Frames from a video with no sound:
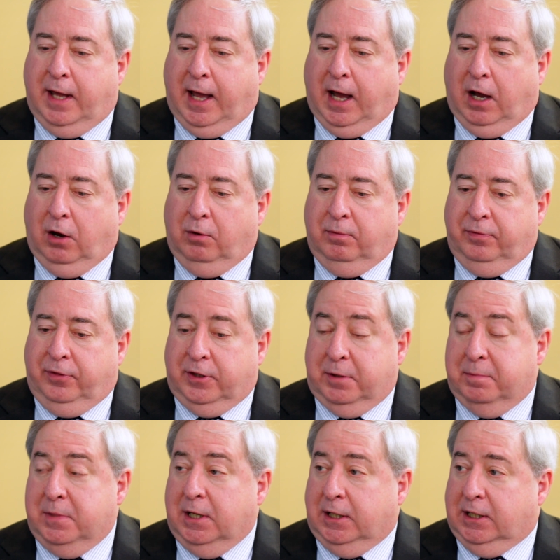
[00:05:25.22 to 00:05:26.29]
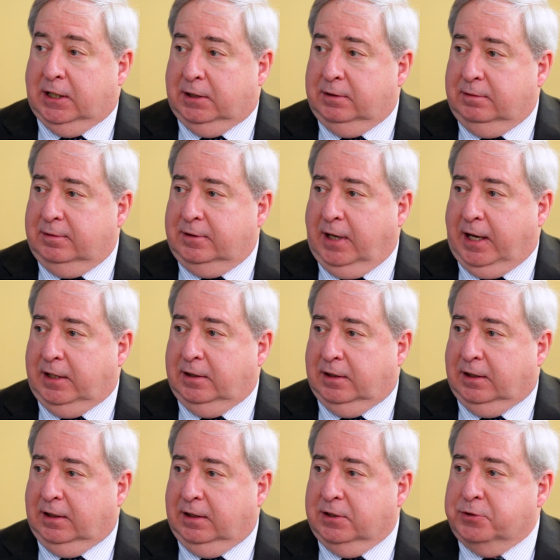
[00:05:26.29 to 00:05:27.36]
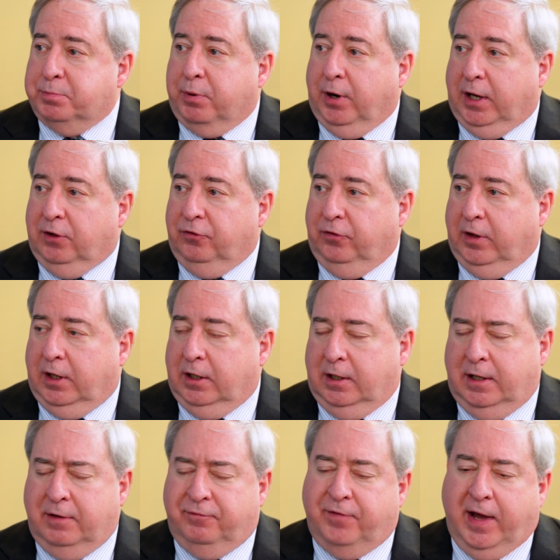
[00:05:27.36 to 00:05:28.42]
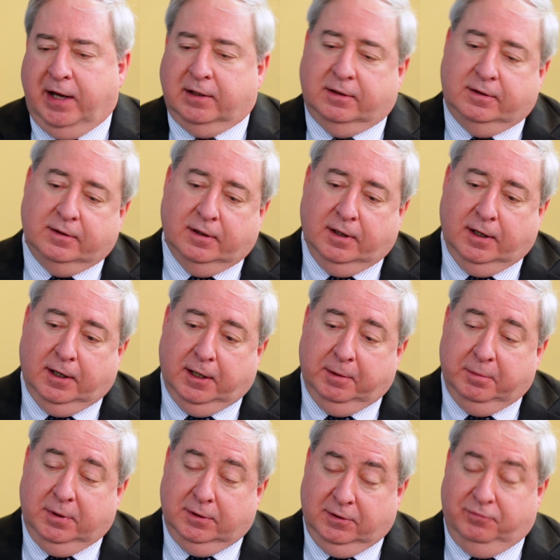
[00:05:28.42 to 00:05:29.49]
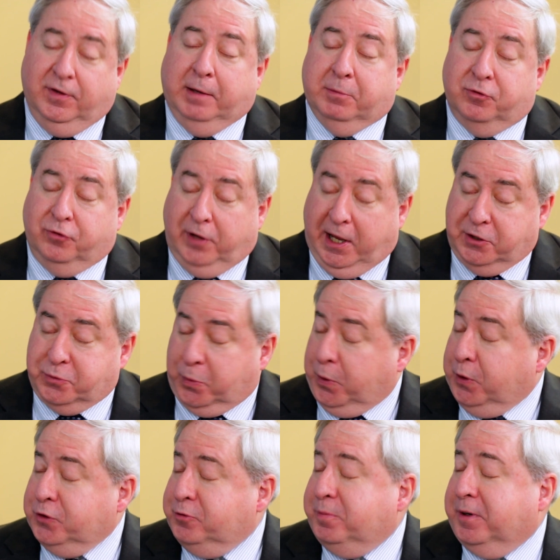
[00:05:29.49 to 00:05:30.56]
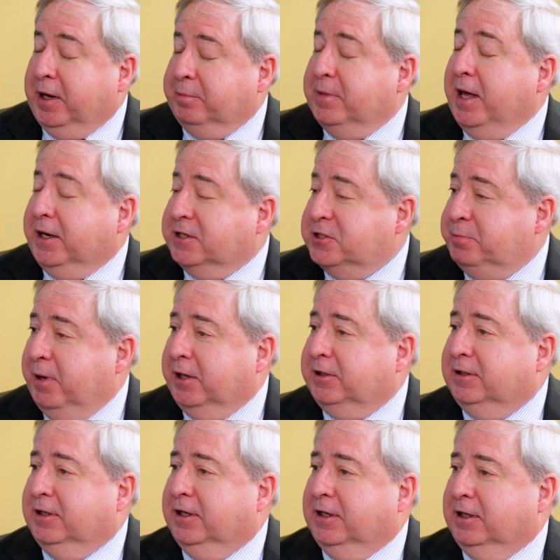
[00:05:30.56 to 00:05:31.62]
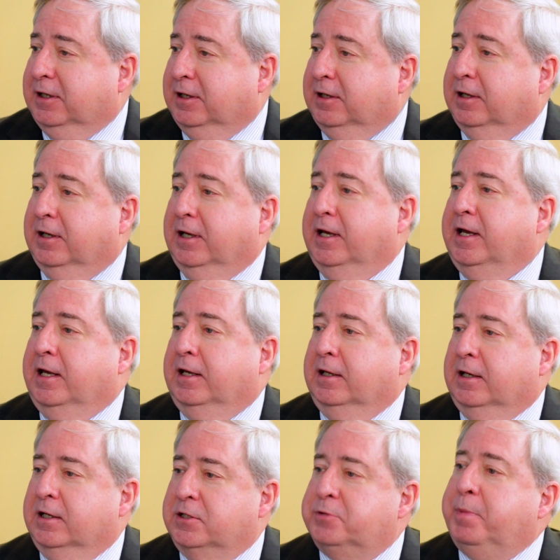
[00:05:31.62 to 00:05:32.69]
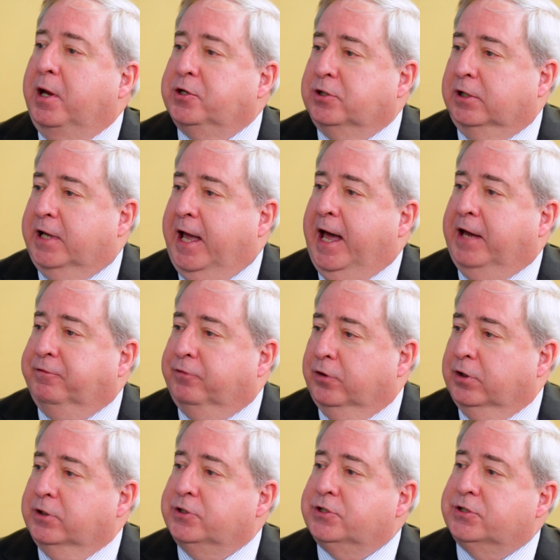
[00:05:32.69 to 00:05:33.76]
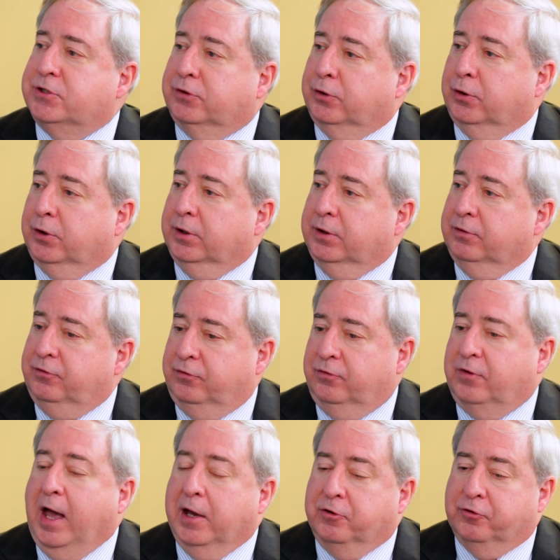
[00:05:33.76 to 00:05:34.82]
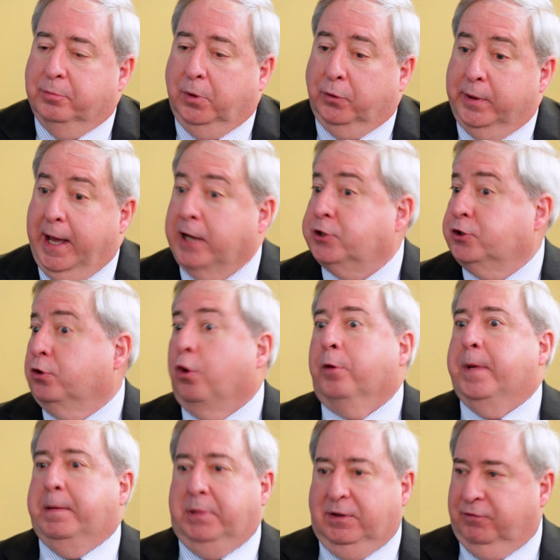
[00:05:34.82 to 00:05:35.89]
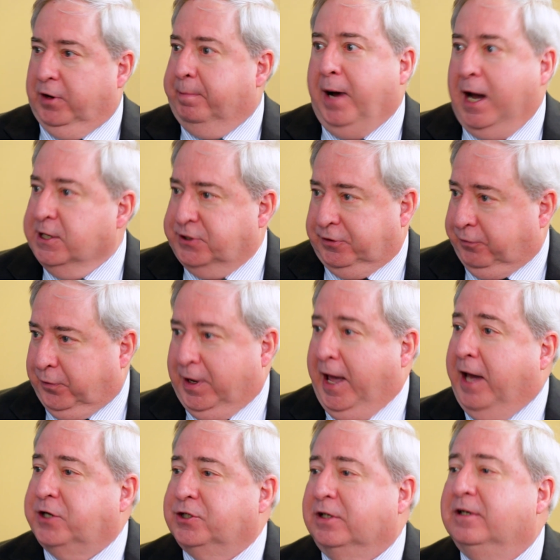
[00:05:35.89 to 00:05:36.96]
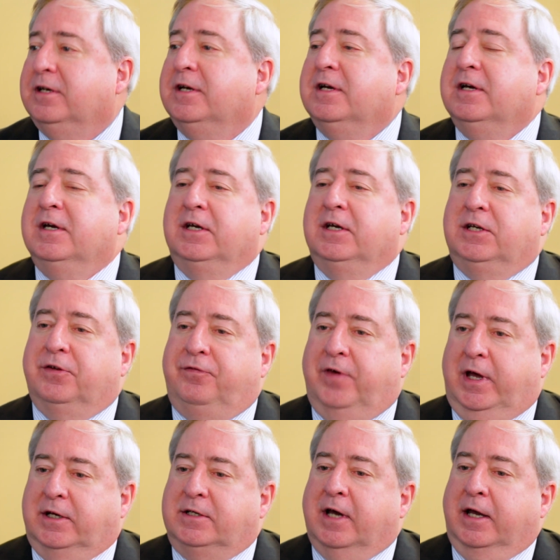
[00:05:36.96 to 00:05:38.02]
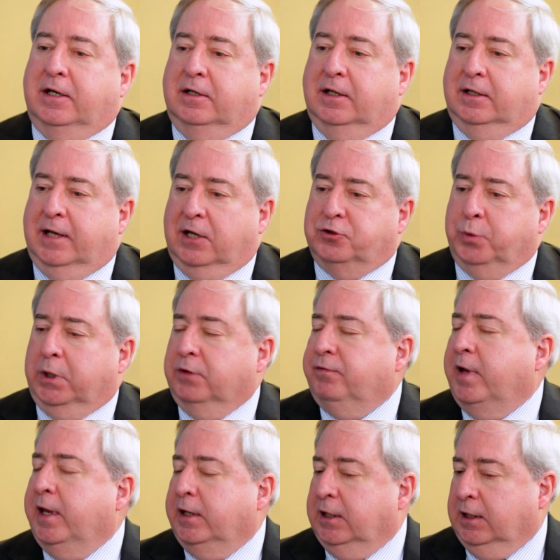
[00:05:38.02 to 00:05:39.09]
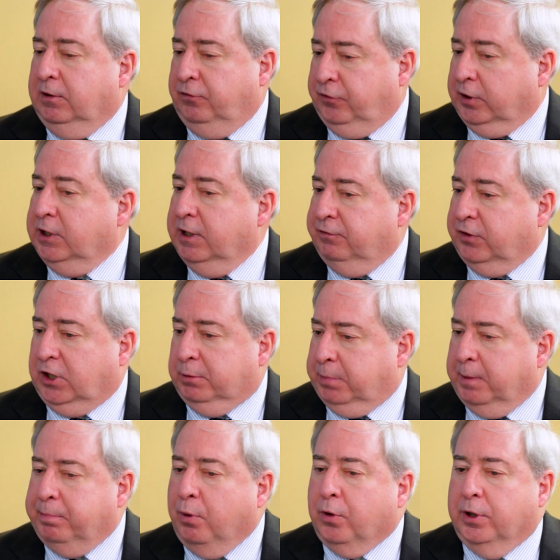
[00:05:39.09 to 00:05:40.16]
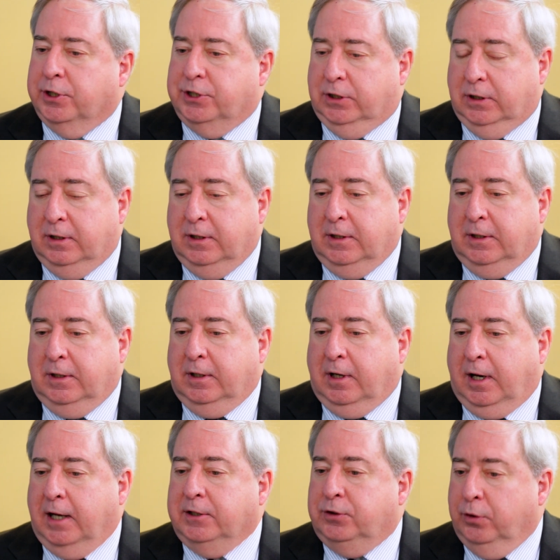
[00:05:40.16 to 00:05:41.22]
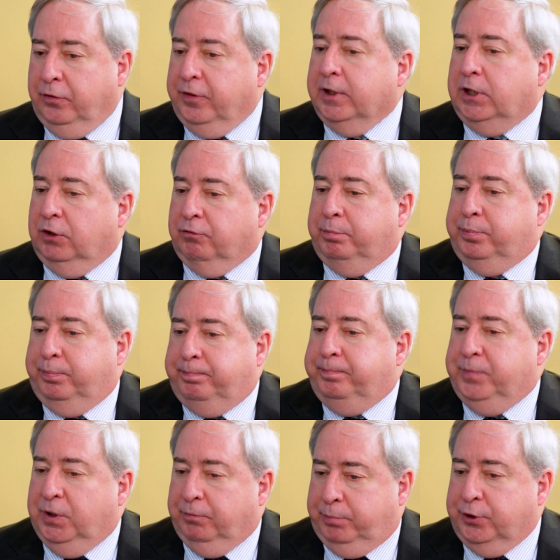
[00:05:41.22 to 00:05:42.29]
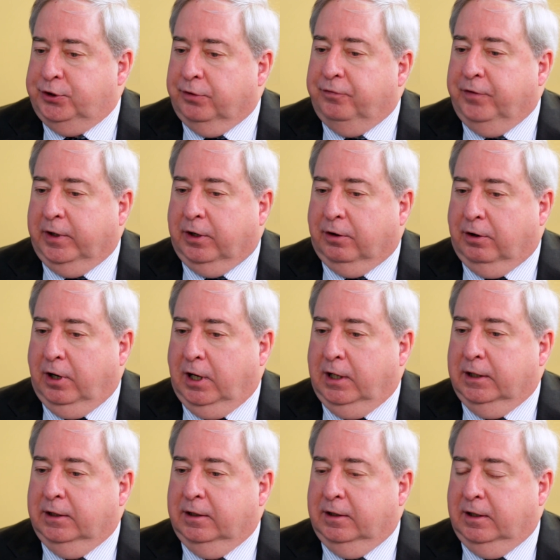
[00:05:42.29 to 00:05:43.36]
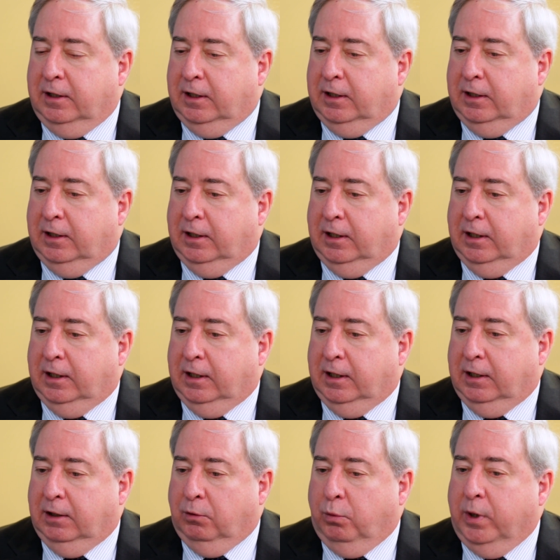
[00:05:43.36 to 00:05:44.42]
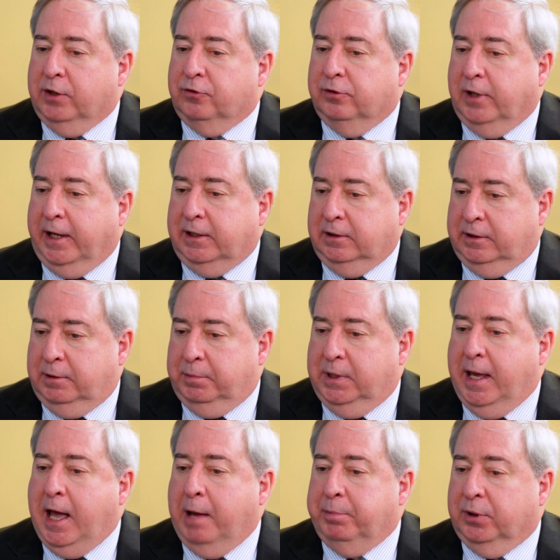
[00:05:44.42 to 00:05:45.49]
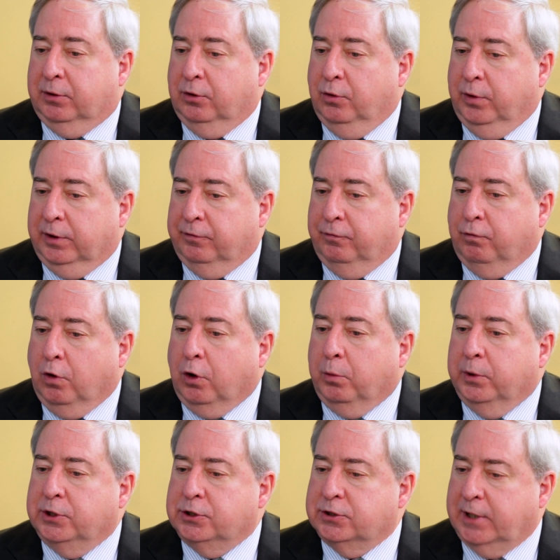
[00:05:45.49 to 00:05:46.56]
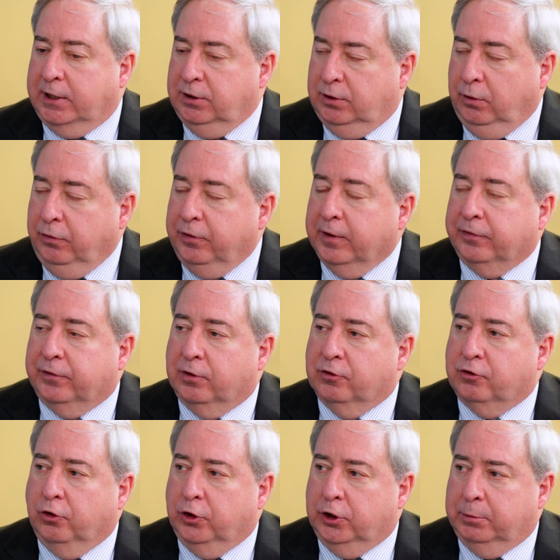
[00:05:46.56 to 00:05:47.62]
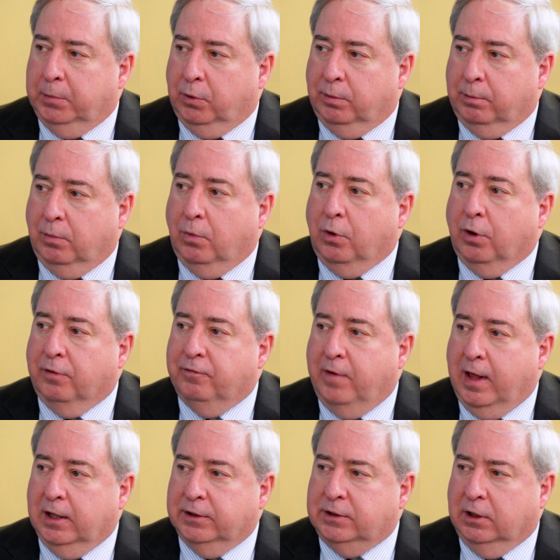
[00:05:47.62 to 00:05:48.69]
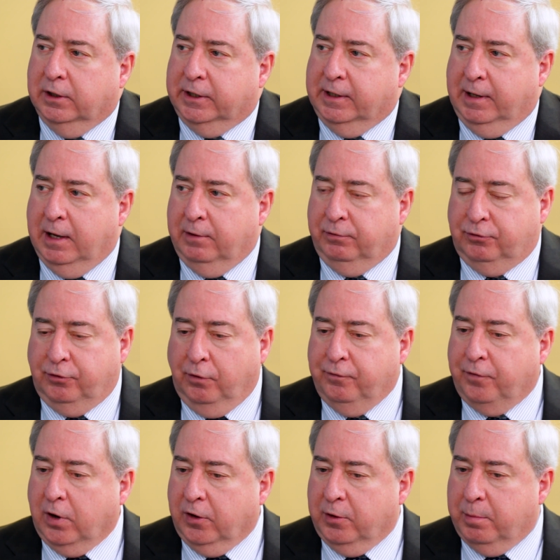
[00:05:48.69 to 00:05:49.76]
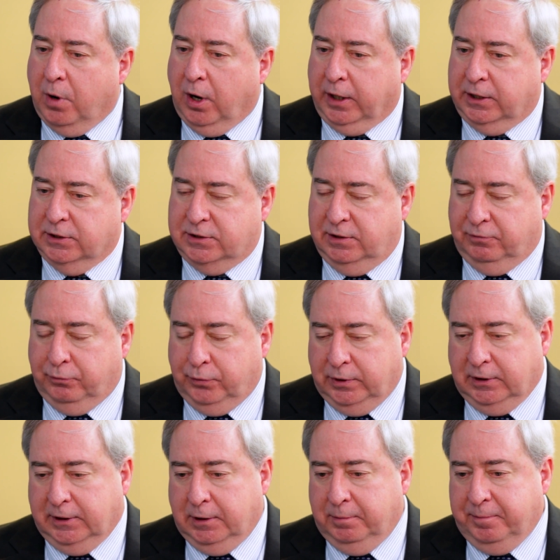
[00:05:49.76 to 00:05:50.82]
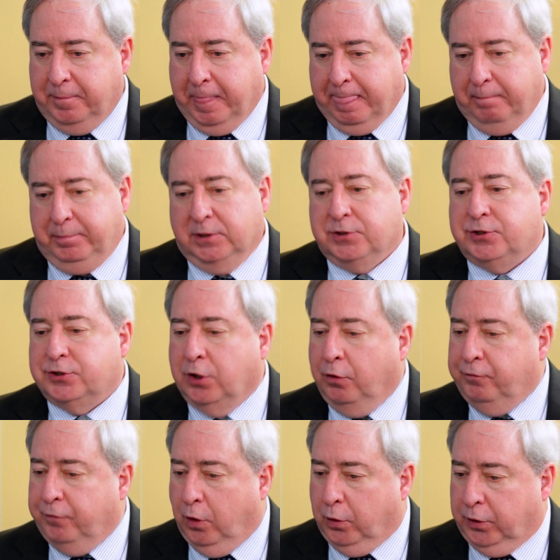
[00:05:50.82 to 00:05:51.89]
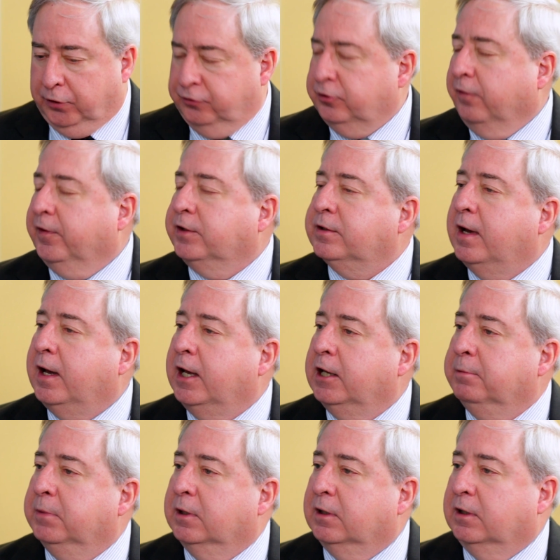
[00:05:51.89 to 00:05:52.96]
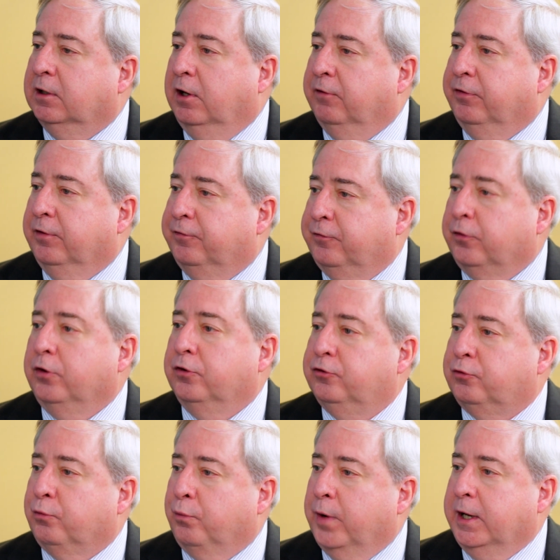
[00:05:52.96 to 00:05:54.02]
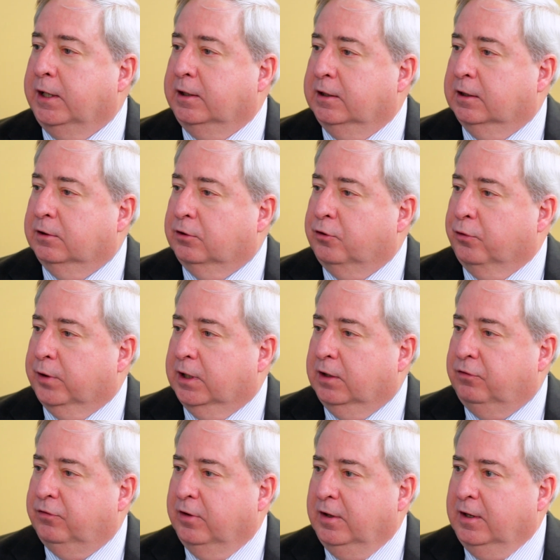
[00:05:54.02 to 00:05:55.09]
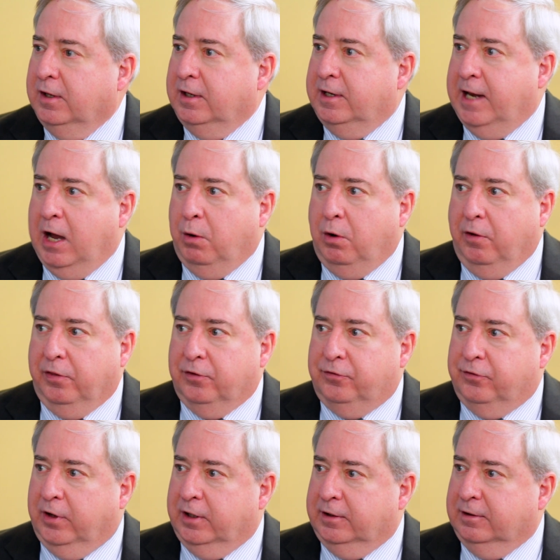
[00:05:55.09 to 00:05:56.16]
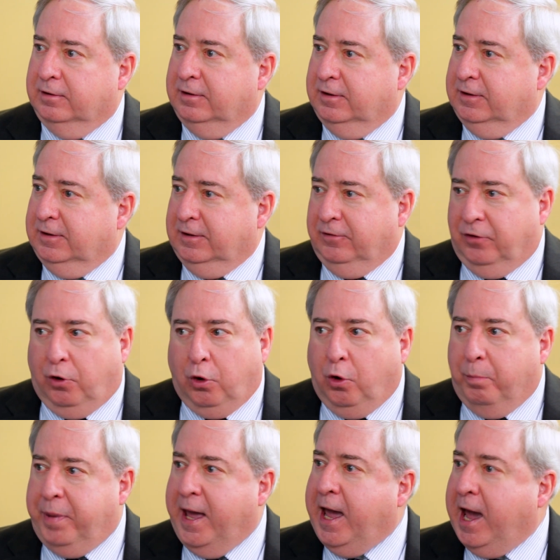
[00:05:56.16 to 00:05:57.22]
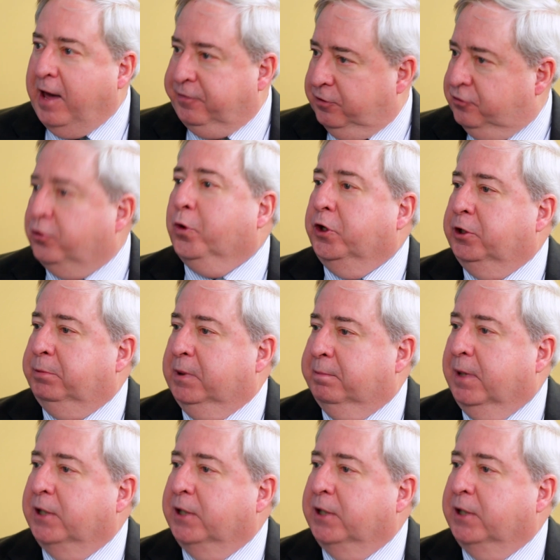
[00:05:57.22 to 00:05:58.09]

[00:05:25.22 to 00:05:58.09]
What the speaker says: now the immediate tightening is priced in. And in fact, famous last words, but I'm not expecting an especially adverse or sizable reaction, or maybe even a positive reaction, to Fed tightening next week of any significant proportion. I do think you put your finger on what is likely to be happening going forward, which is I do think there's going to be more volatility. And so far, the markets have really been so focused on the timing of the first rate increase. Now, all of a sudden, the whole path is going to be